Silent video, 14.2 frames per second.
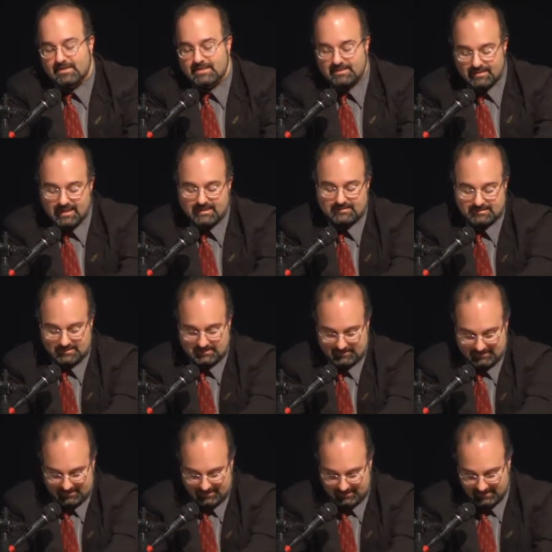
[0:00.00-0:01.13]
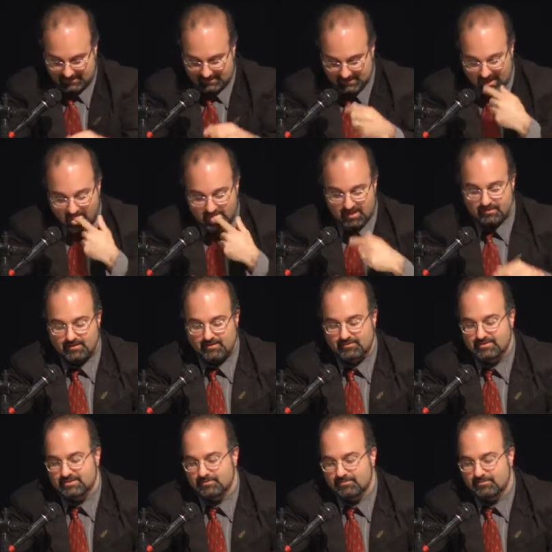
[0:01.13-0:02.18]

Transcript: In that sense, I think there is